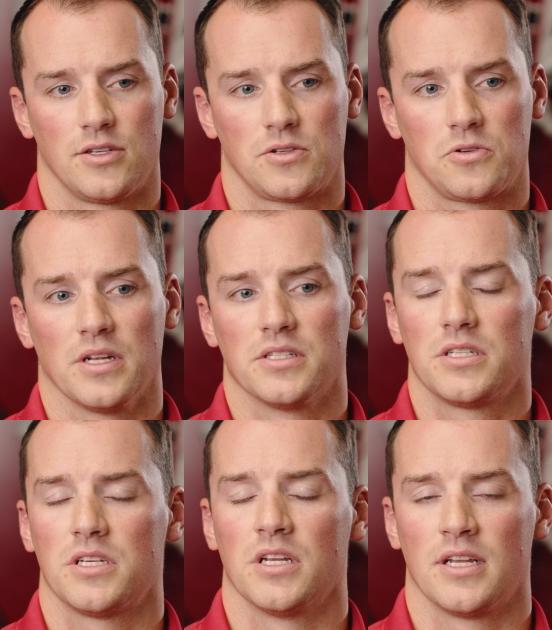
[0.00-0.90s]

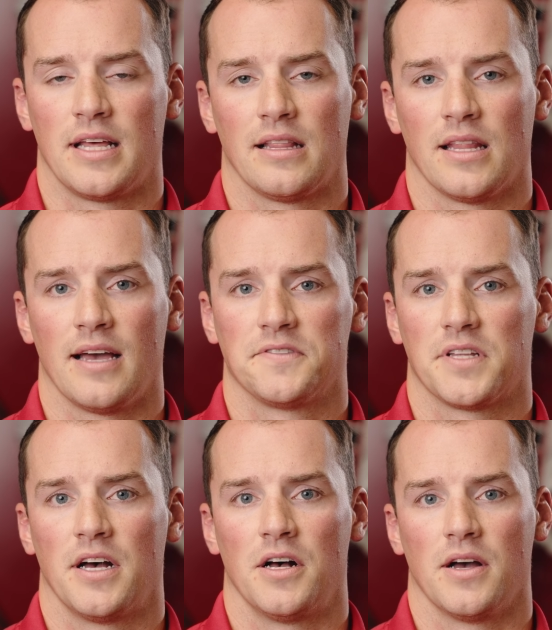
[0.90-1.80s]
transition into that
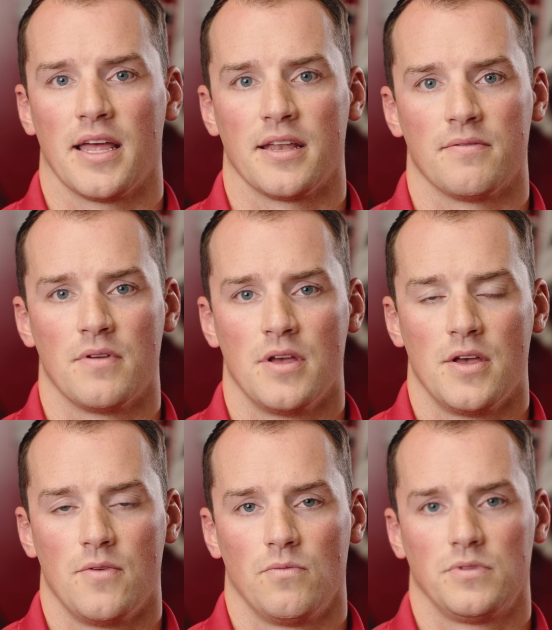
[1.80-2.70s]
lifestyle and
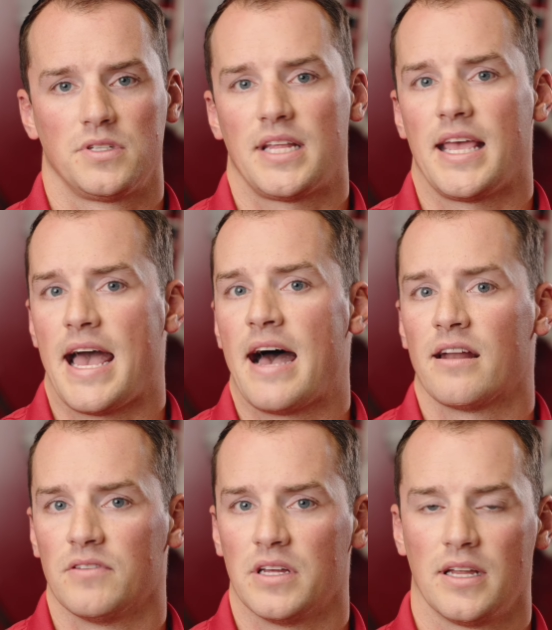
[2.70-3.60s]
stay
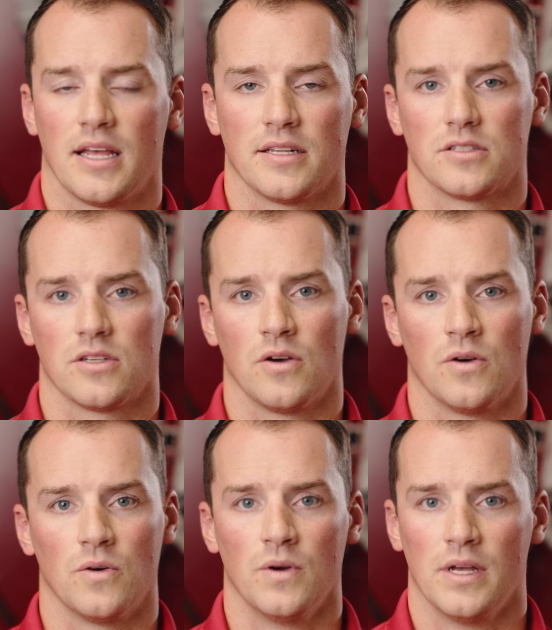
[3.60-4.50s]
out of it. And
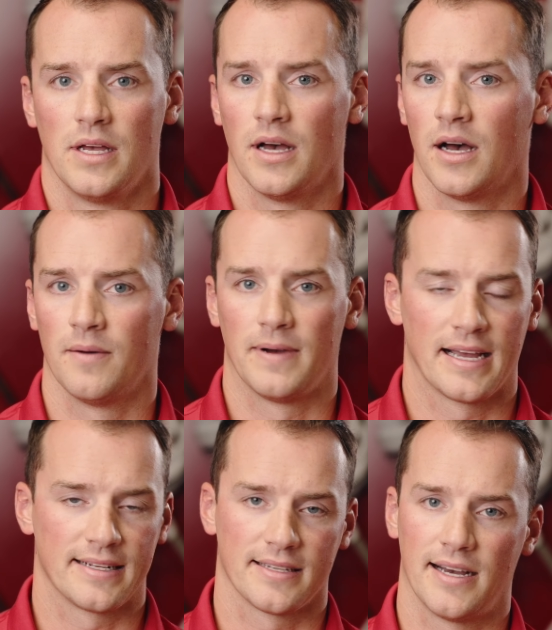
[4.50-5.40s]
so I
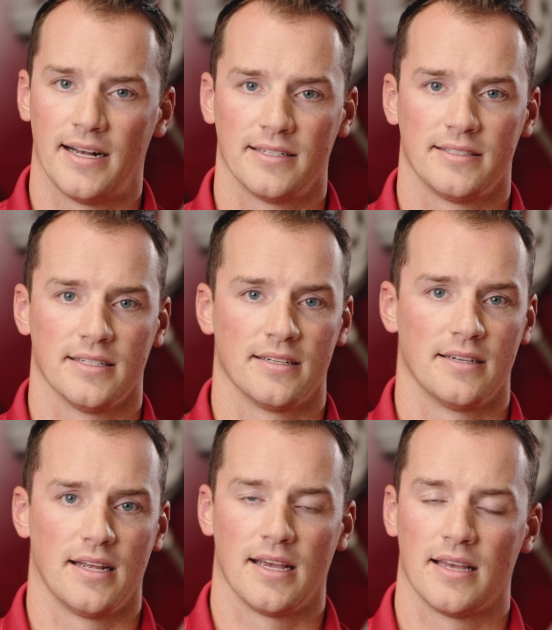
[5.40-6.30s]
got to college,
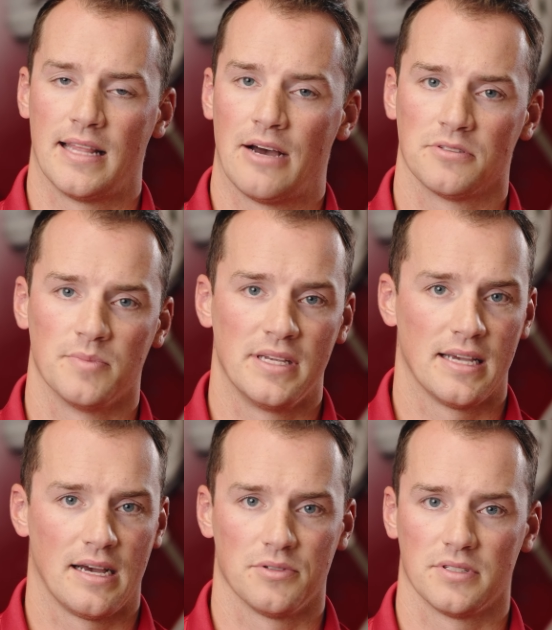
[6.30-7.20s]
and that was
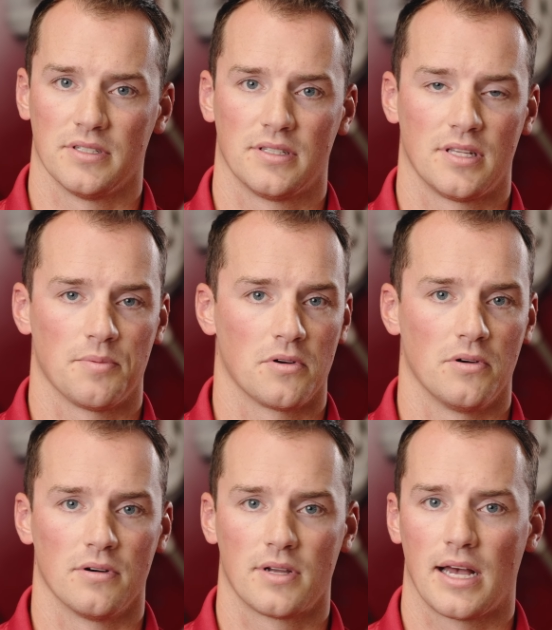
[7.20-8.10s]
me. I was a
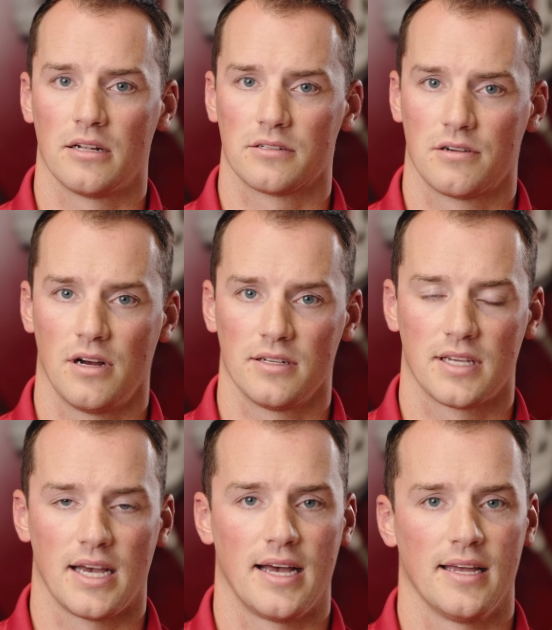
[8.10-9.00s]
typical college lacrosse
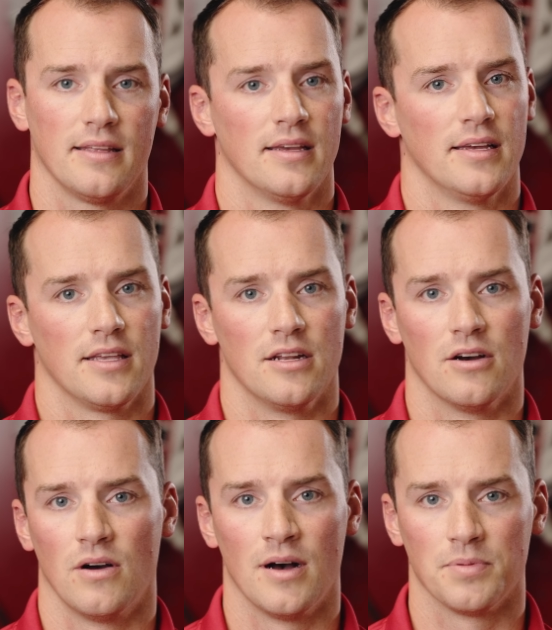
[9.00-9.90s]
guy,
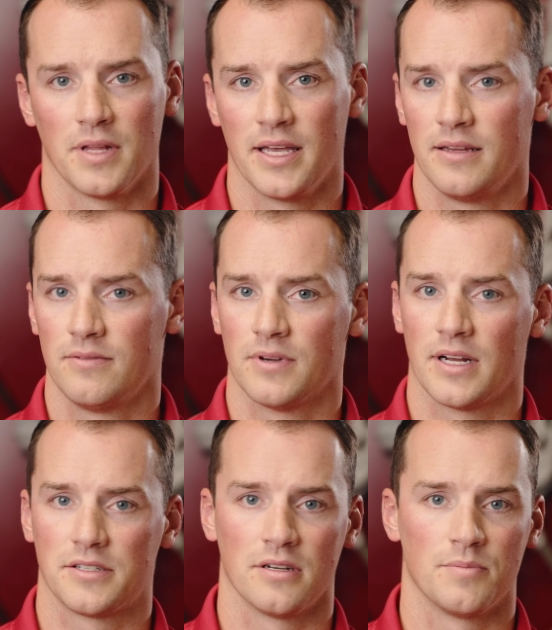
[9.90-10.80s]
up late when
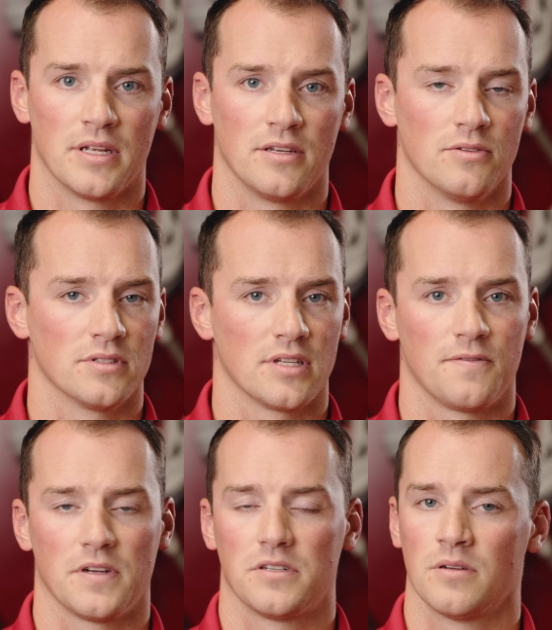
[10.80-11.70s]
I shouldn't have been, doing
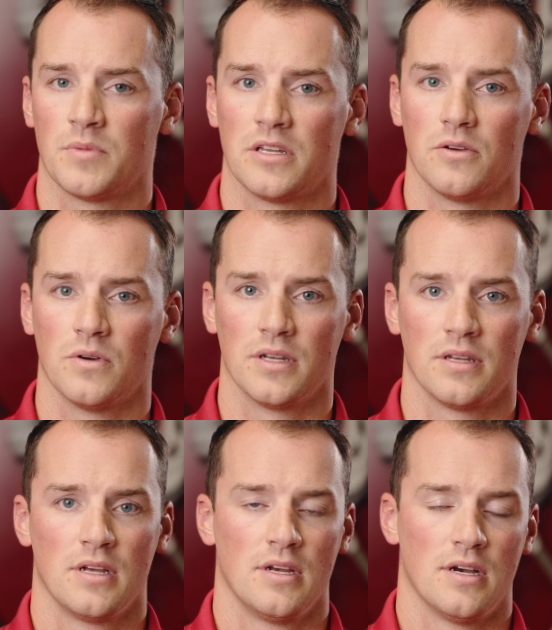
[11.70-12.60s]
stuff I shouldn't have been
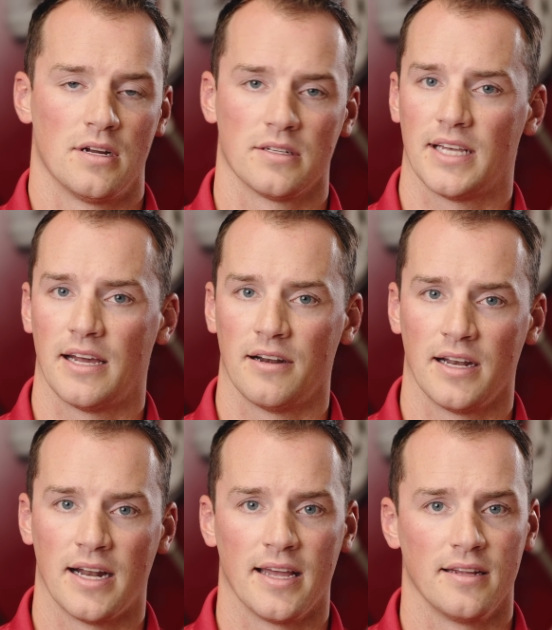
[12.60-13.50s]
doing on a
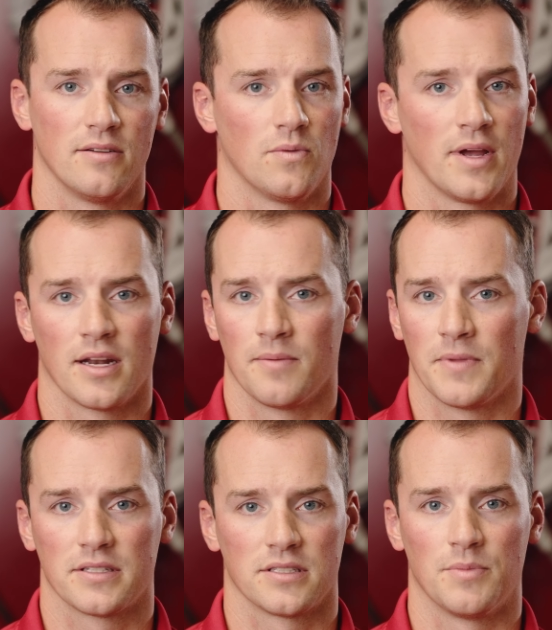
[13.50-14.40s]
Saturday night, waking up
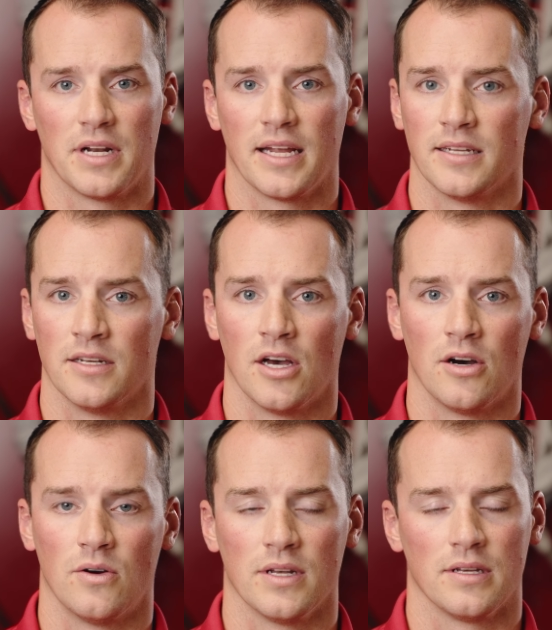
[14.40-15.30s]
next to somebody I didn't
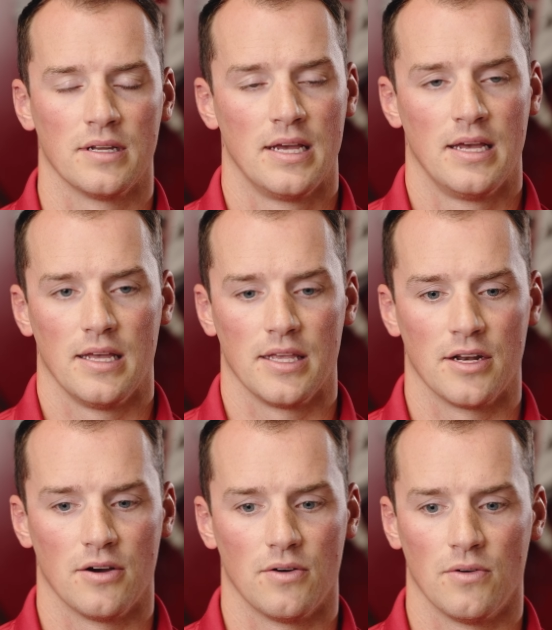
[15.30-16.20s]
know, and
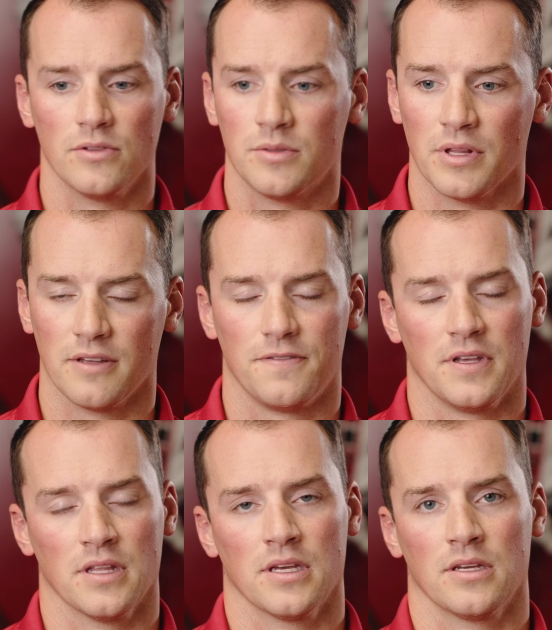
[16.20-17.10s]
ultimately
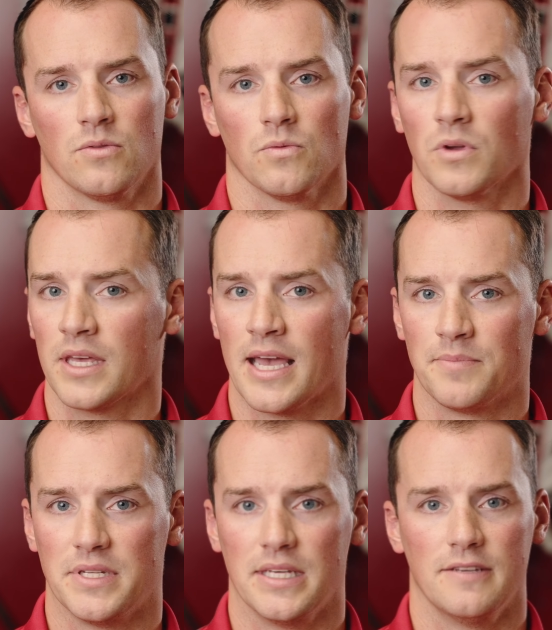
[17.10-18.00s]
feeling really
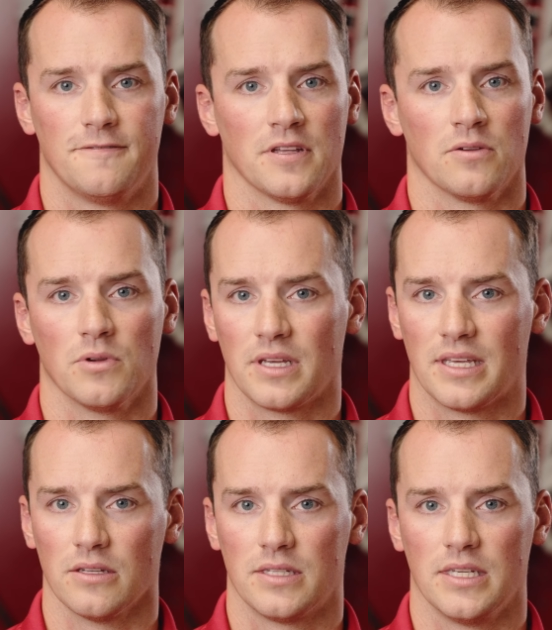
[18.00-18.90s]
empty, feeling really
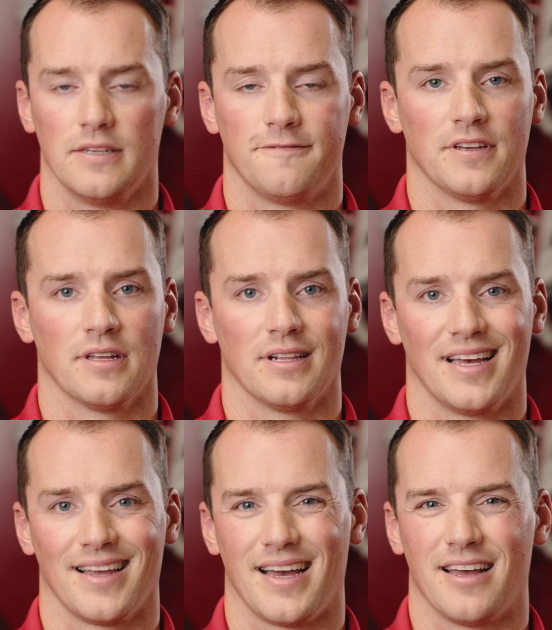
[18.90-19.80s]
guilty, feeling
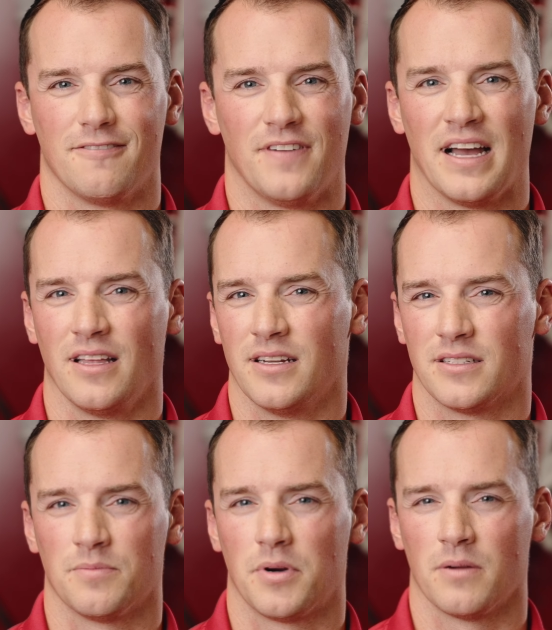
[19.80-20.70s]
like I had violated
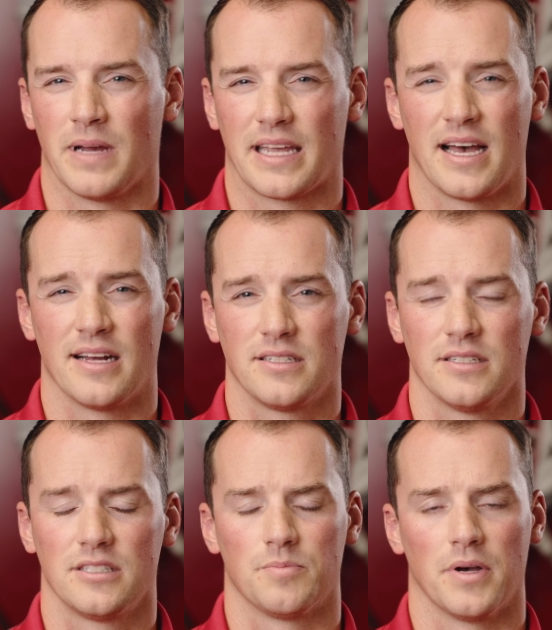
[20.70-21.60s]
some part of my
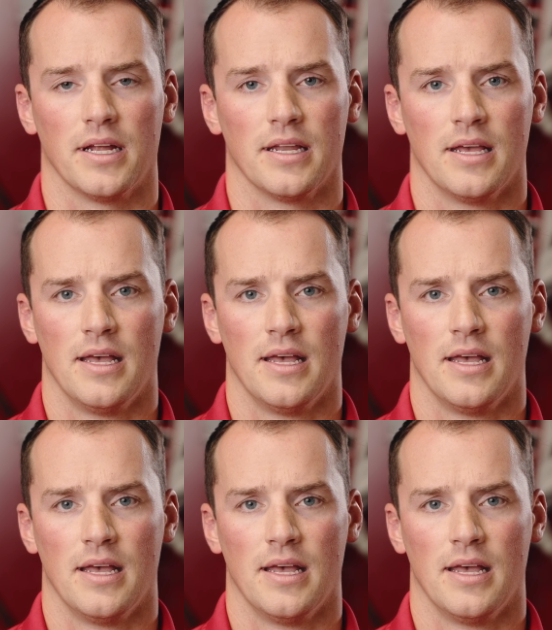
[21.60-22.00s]
conscience, but